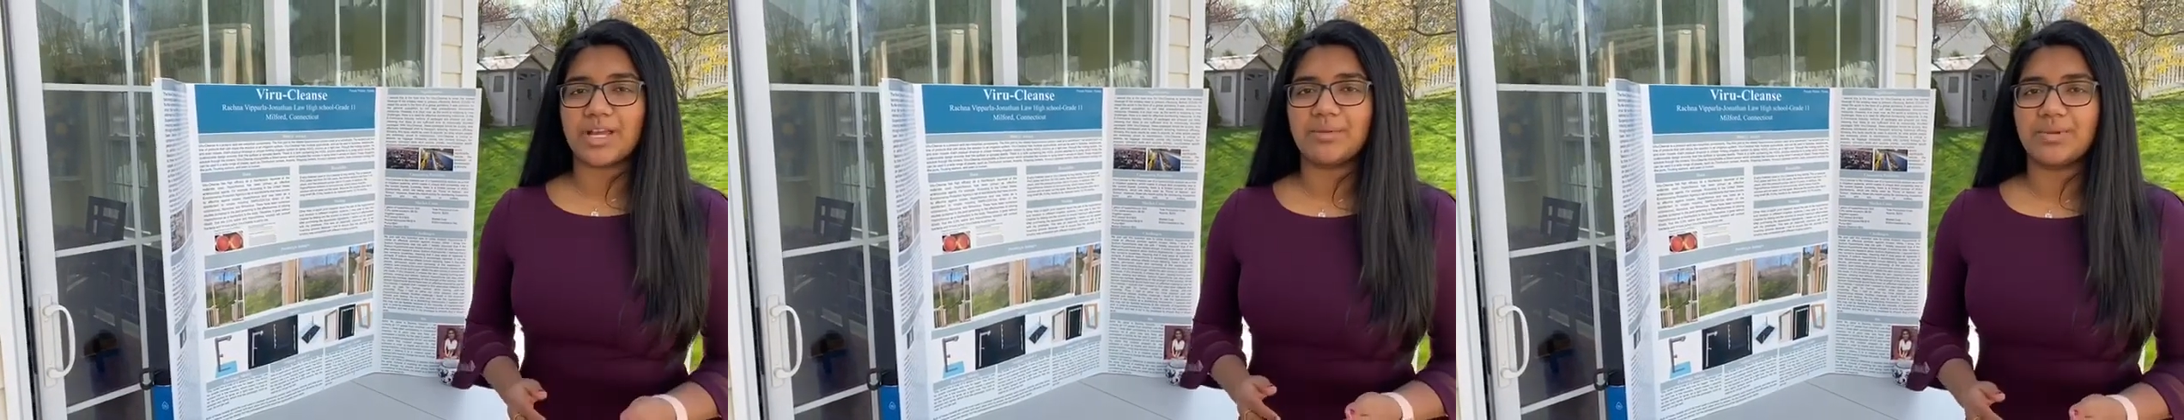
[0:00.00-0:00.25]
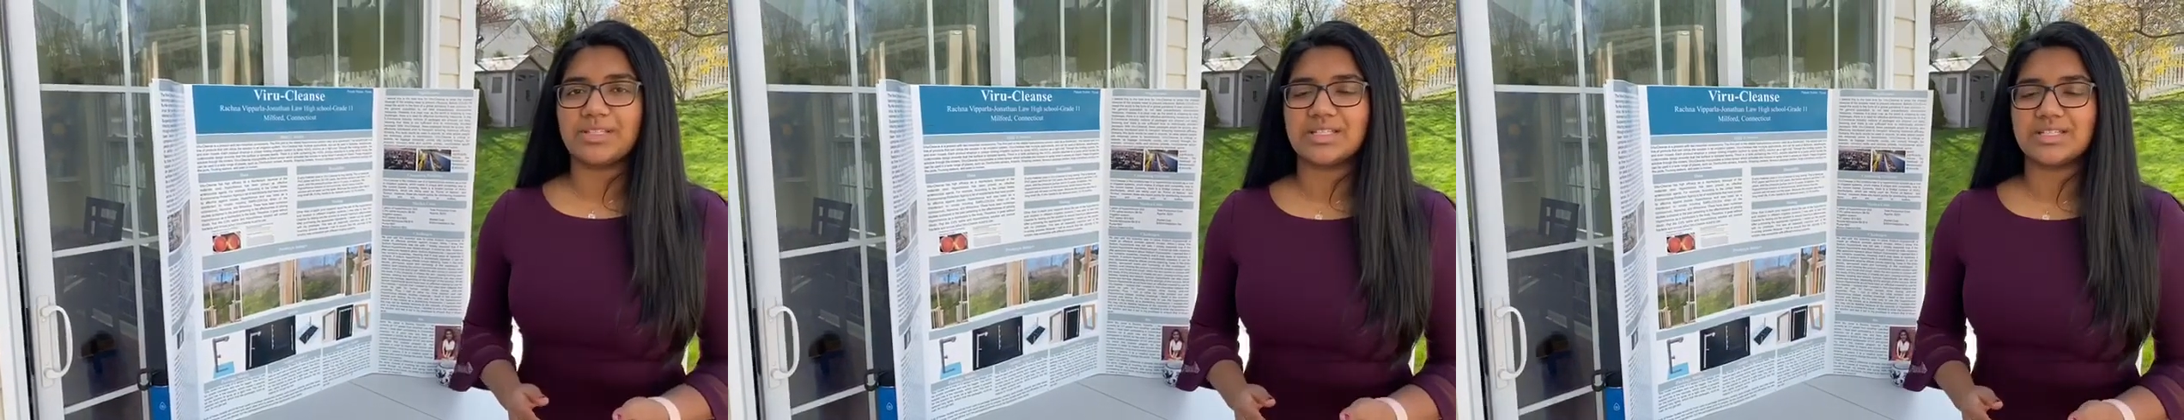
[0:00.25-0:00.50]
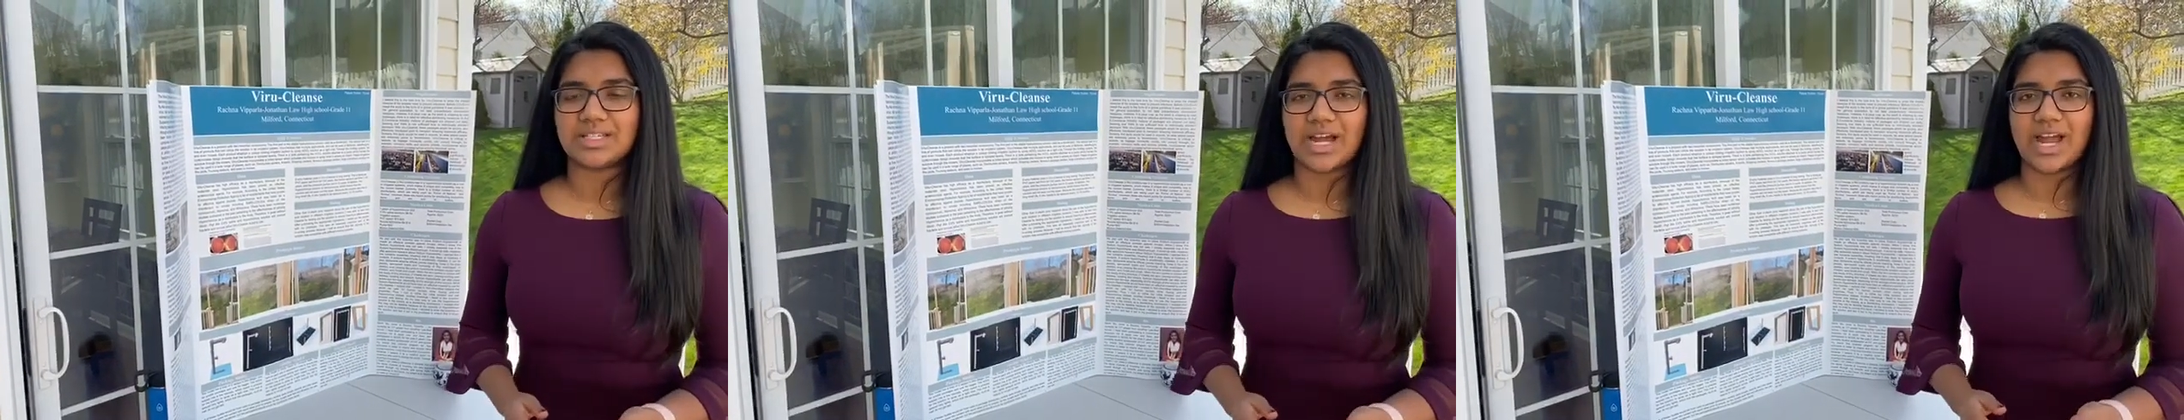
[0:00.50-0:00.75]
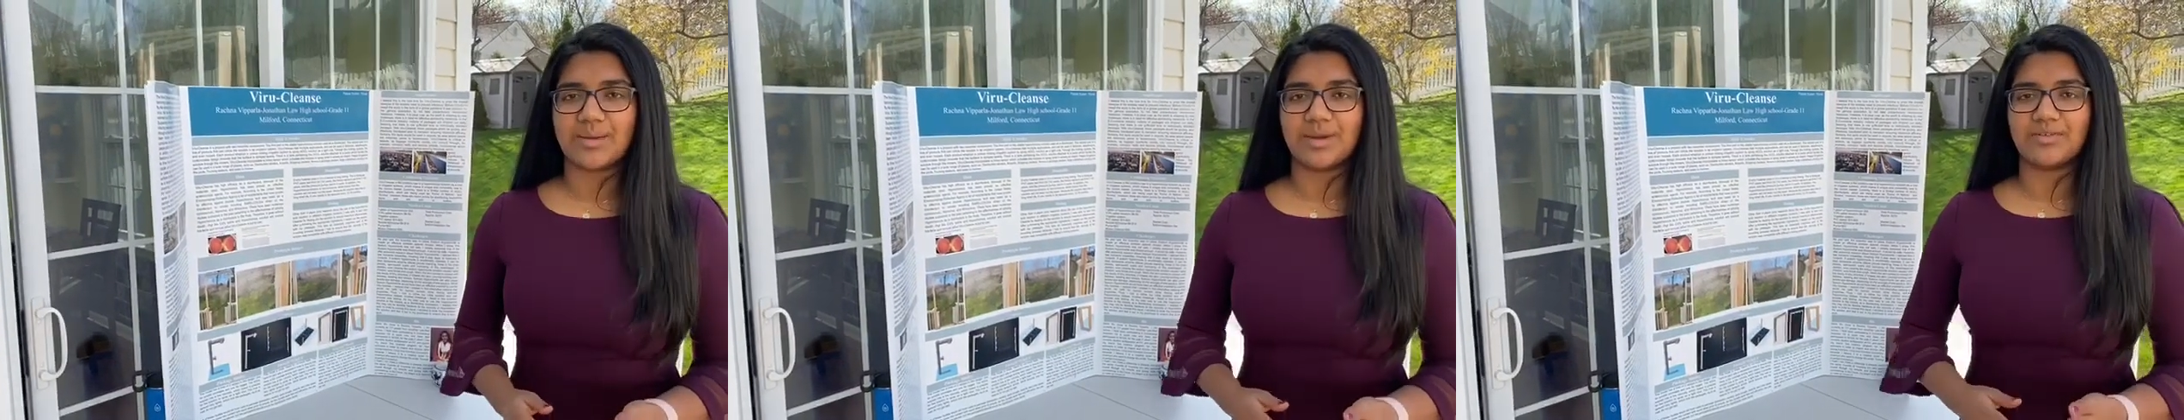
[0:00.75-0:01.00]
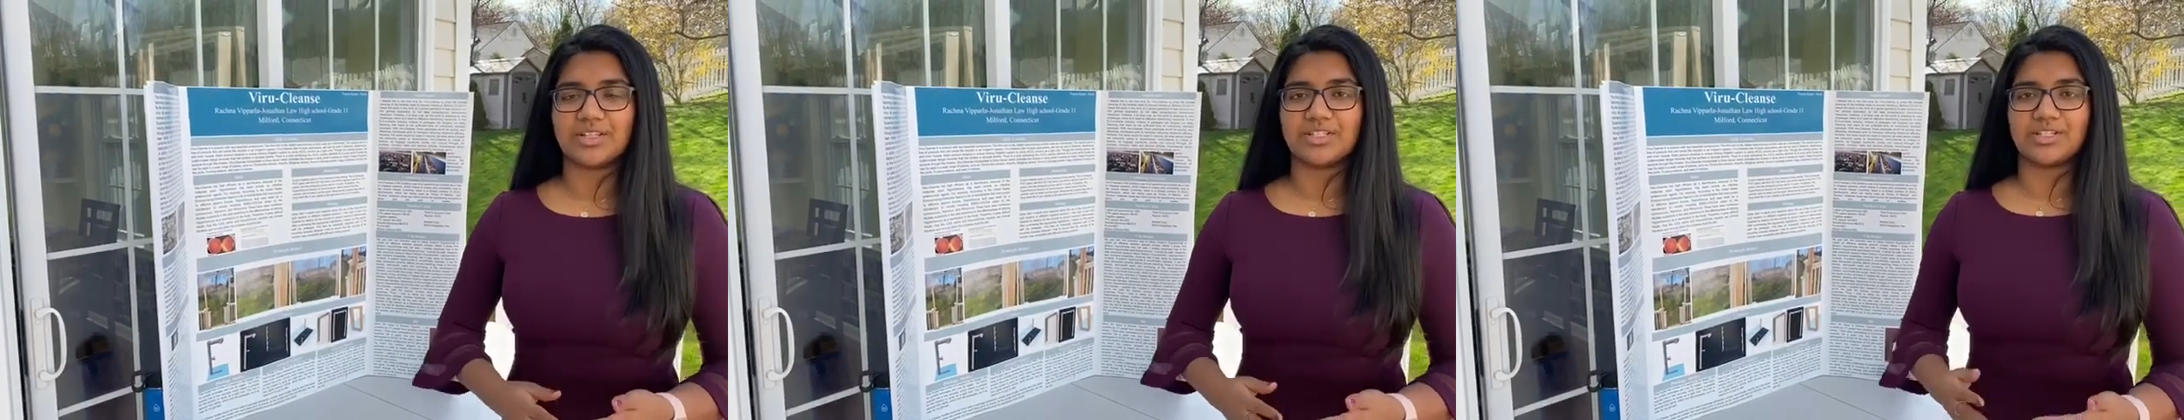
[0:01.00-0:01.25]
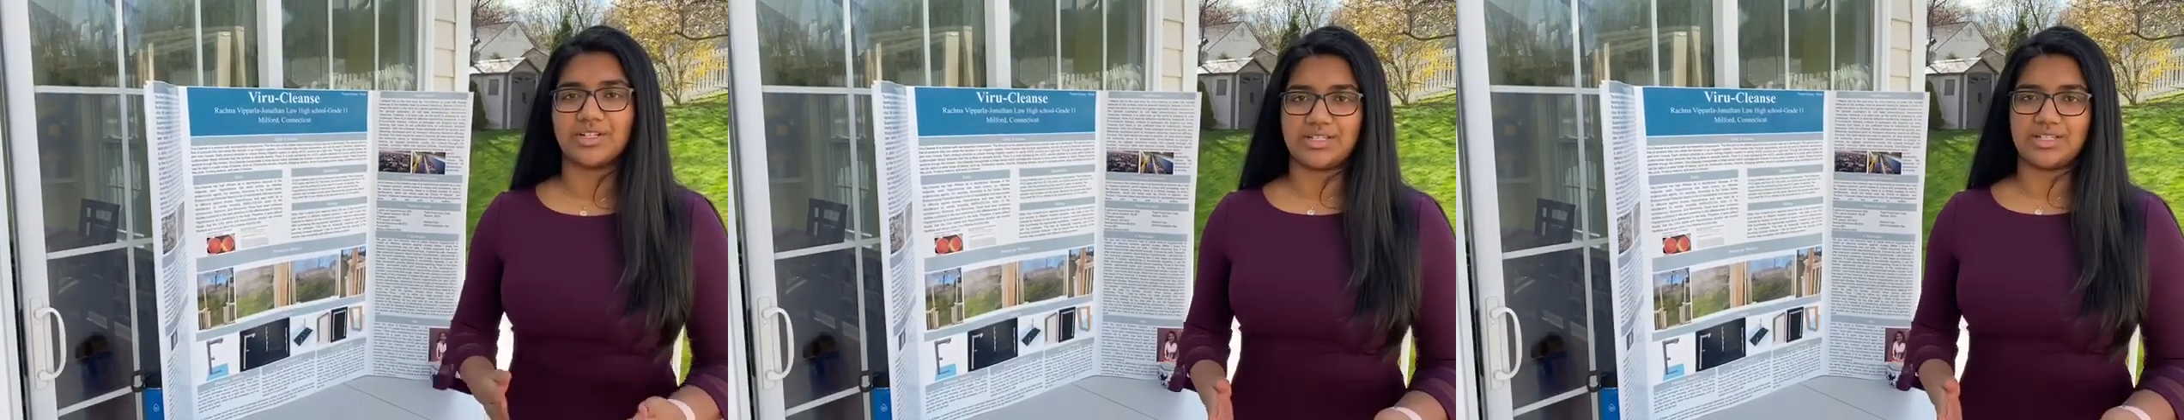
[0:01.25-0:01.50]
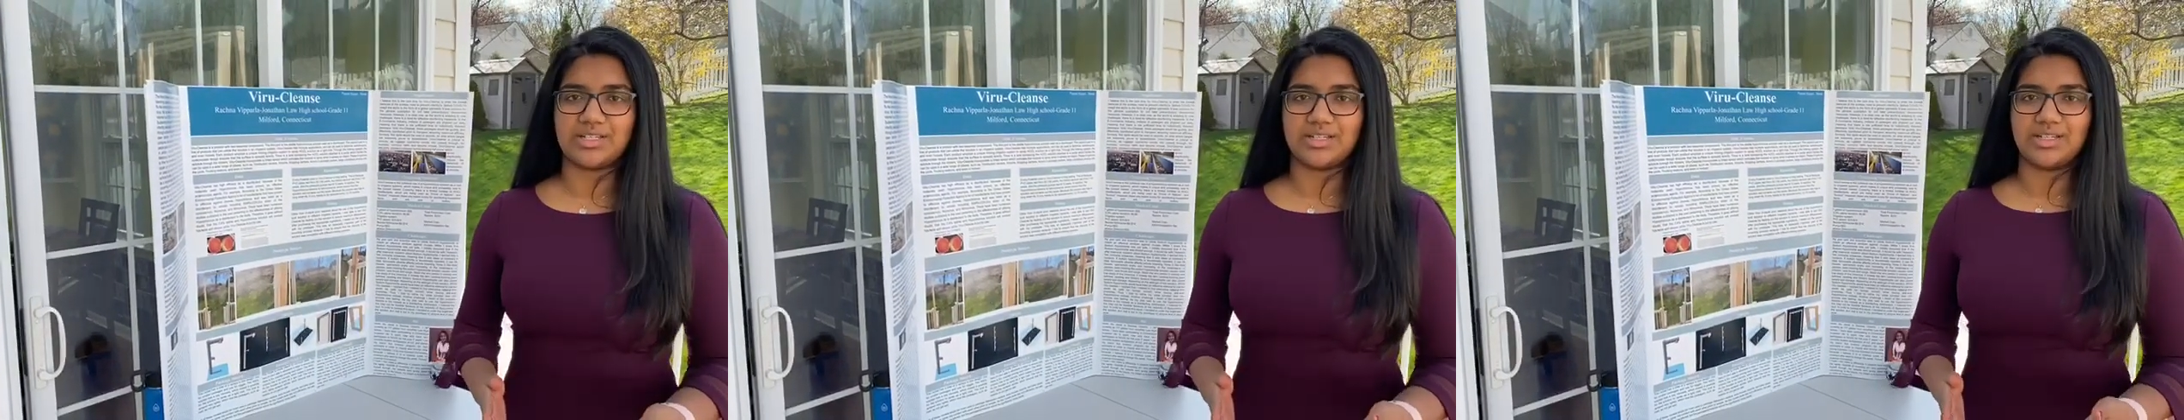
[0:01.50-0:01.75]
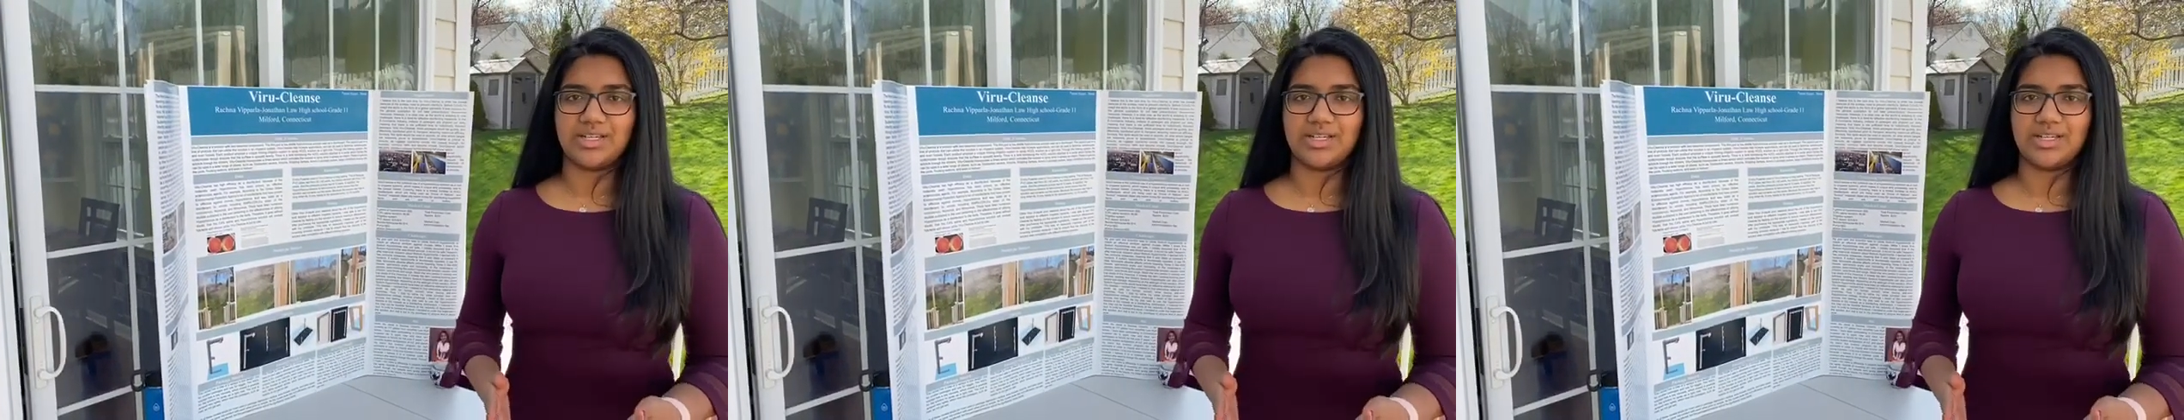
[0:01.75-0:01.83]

amid this time of uncertainty.